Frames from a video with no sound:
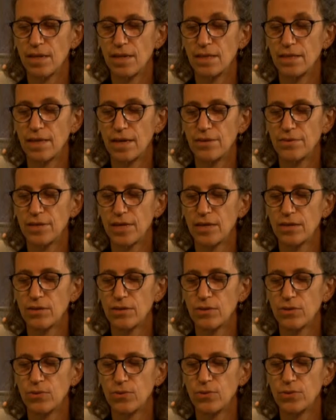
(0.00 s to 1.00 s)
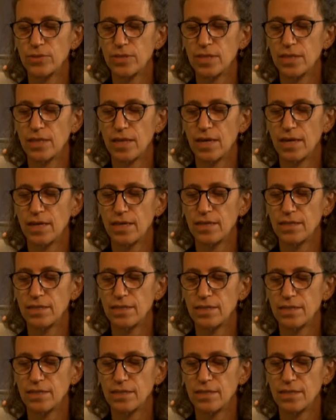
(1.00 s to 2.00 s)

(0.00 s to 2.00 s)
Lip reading: And allow that golden light